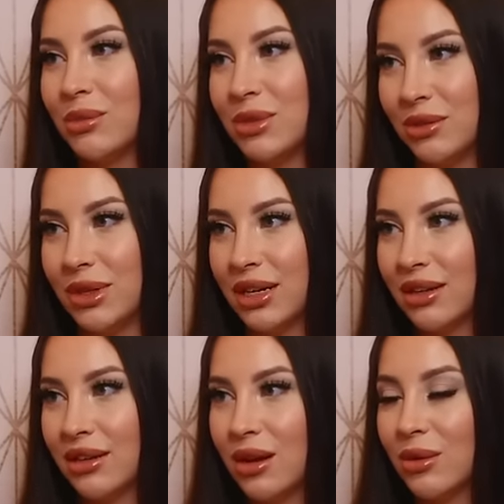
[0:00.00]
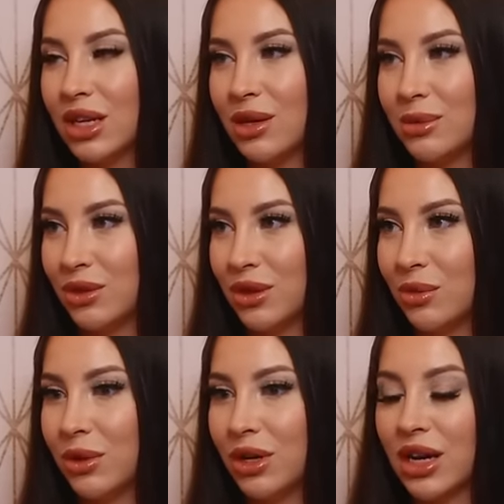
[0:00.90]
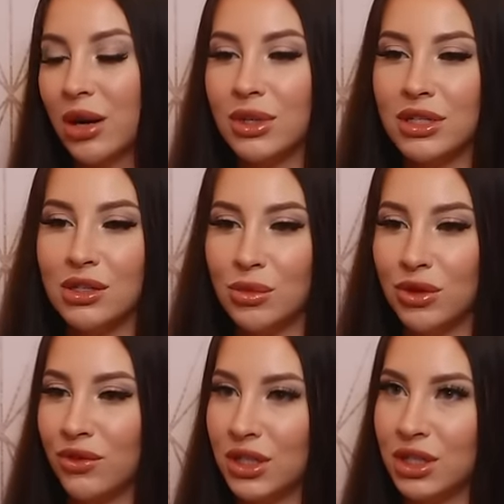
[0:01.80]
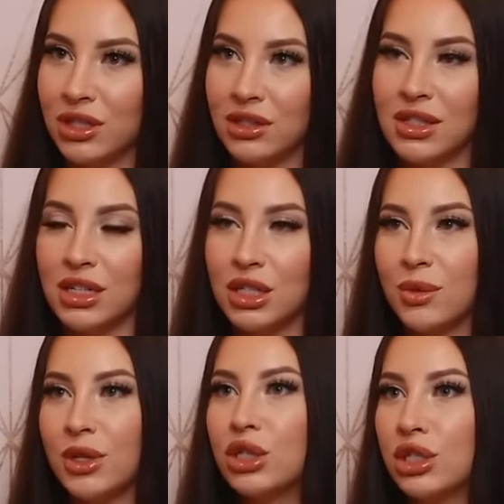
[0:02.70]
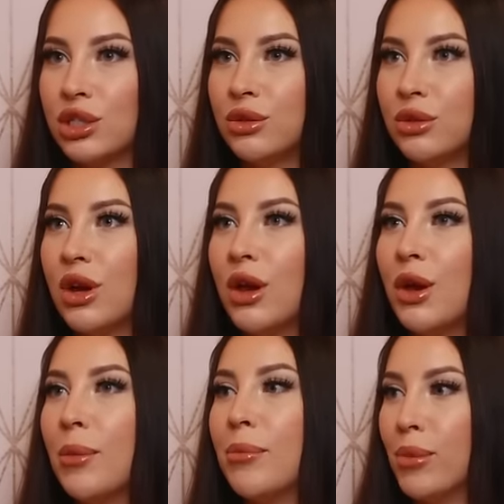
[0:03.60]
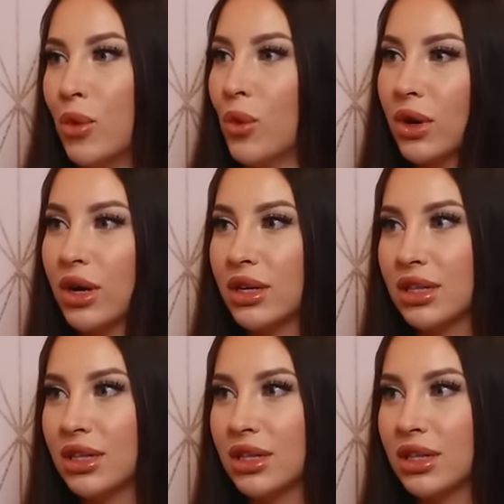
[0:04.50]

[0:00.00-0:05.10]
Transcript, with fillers: what I'm doing. Mm-hmm. I want to keep doing good work. I want to do more features. I just want to shoot more.